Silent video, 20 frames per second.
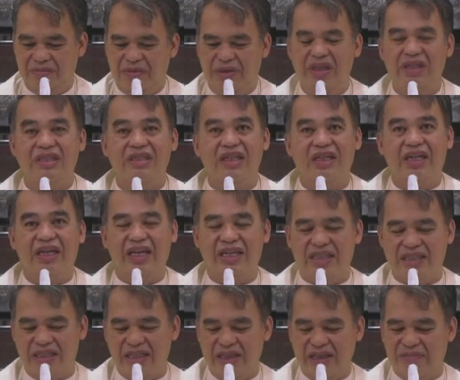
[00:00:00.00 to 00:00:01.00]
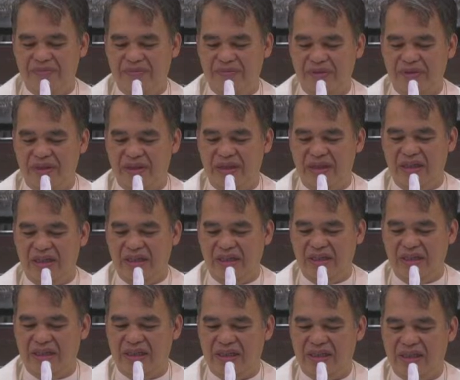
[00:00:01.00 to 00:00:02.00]
preached against them, their
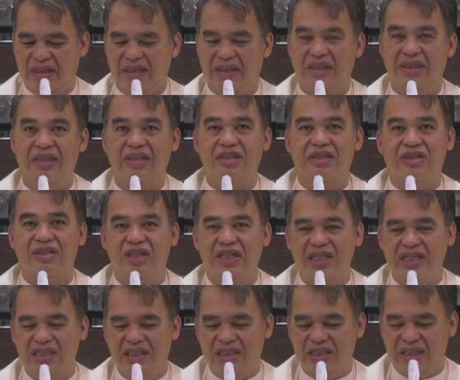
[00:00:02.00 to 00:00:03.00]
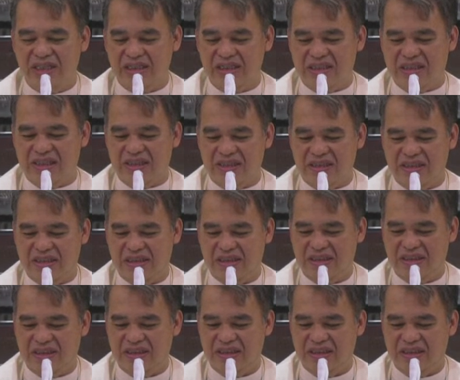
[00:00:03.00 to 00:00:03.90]
stinginess